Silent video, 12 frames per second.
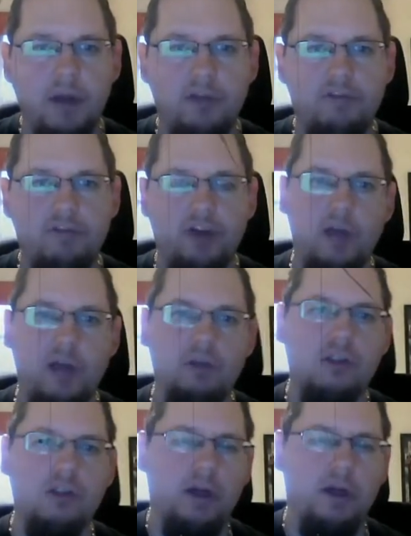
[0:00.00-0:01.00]
The
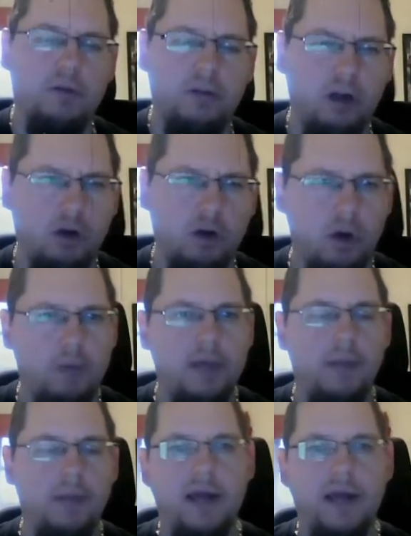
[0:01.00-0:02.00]
farewell tour. Don't quote me
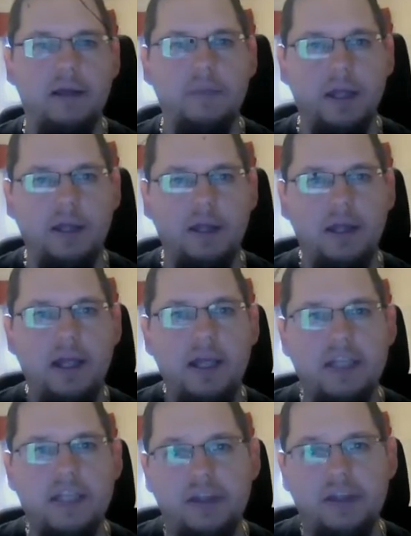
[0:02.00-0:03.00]
on that, but
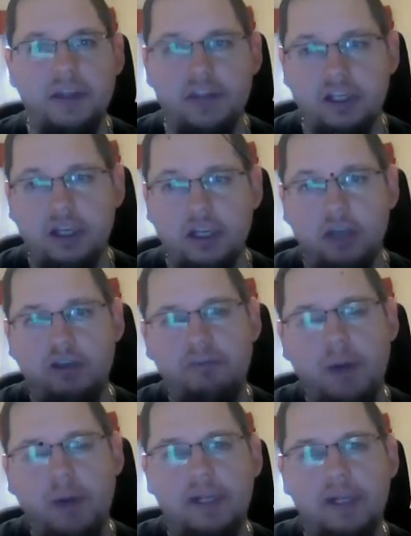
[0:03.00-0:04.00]
yeah, you
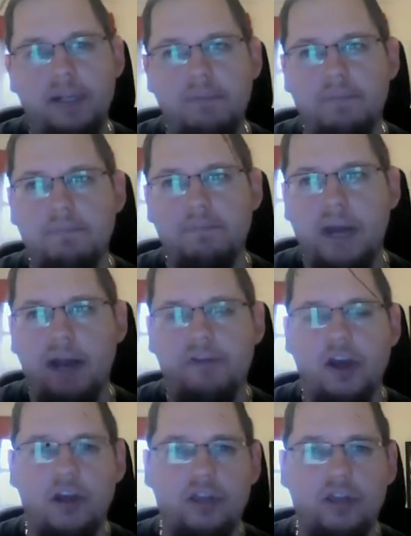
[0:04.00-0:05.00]
probably might
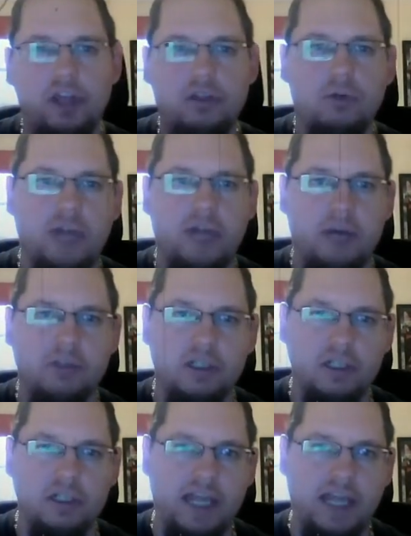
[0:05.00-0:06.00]
have heard their
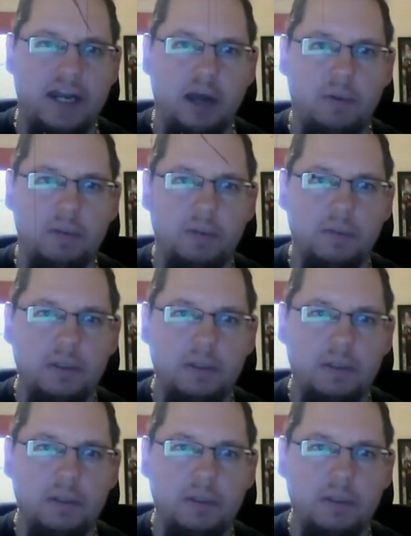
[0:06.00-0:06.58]
2010 album.